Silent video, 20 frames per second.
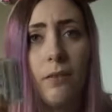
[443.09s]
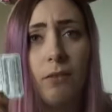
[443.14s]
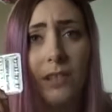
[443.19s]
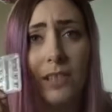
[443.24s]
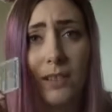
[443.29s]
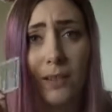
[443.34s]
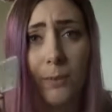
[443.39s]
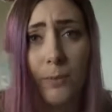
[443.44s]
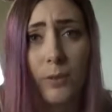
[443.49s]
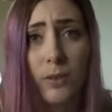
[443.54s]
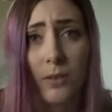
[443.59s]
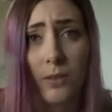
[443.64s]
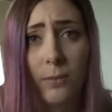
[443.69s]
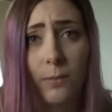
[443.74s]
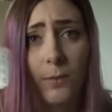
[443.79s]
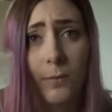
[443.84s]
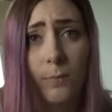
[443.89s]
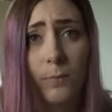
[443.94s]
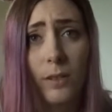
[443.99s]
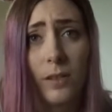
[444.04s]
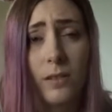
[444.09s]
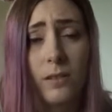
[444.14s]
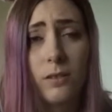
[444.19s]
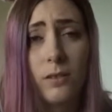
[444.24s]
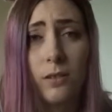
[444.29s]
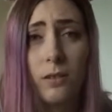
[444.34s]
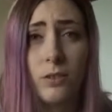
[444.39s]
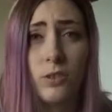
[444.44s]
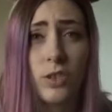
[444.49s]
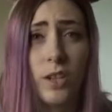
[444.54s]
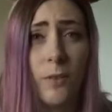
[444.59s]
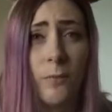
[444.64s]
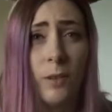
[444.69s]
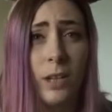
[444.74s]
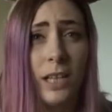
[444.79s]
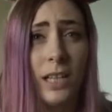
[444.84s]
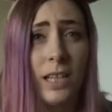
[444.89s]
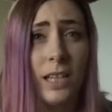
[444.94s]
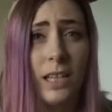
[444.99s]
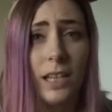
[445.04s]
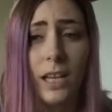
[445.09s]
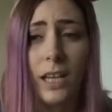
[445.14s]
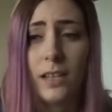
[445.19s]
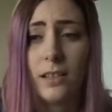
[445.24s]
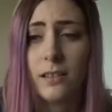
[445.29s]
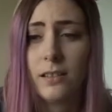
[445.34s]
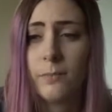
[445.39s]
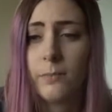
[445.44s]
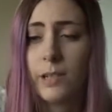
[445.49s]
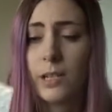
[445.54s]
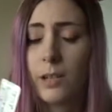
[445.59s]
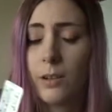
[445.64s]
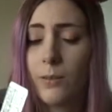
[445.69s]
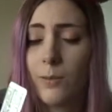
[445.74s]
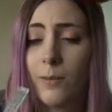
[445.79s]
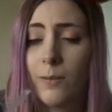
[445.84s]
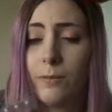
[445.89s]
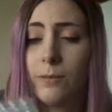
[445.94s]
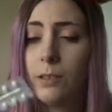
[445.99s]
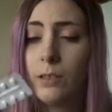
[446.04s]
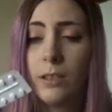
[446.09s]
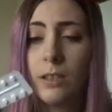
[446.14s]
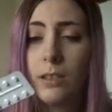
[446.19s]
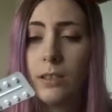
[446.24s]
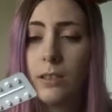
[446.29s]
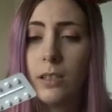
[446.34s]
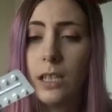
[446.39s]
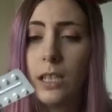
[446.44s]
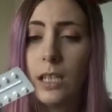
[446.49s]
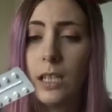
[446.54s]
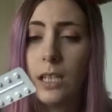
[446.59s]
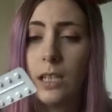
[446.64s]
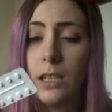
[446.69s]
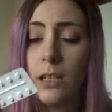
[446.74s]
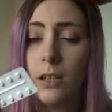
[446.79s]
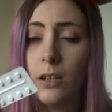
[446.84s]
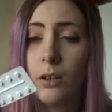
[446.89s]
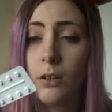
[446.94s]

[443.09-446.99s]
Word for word: These are prescription ones. You could generally get something equivalent in the